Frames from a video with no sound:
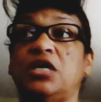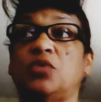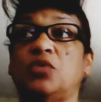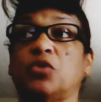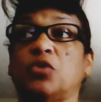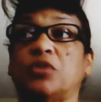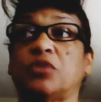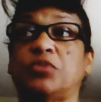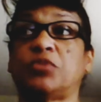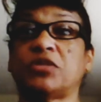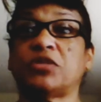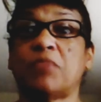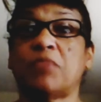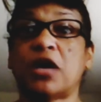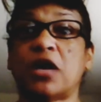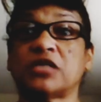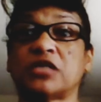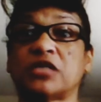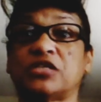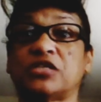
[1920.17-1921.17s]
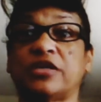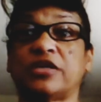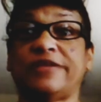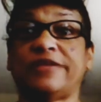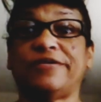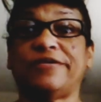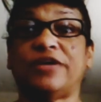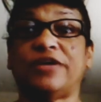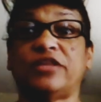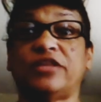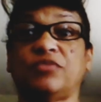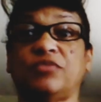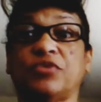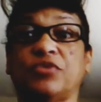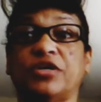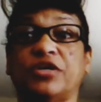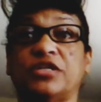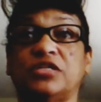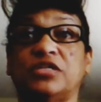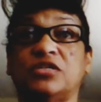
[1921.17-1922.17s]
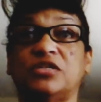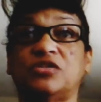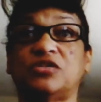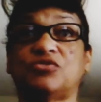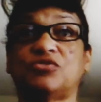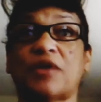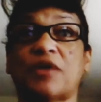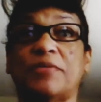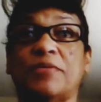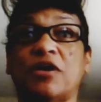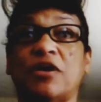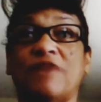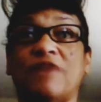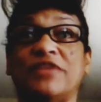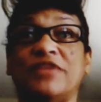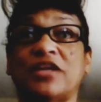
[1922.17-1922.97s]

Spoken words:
We're gonna put the box together, and then we're gonna drop it off,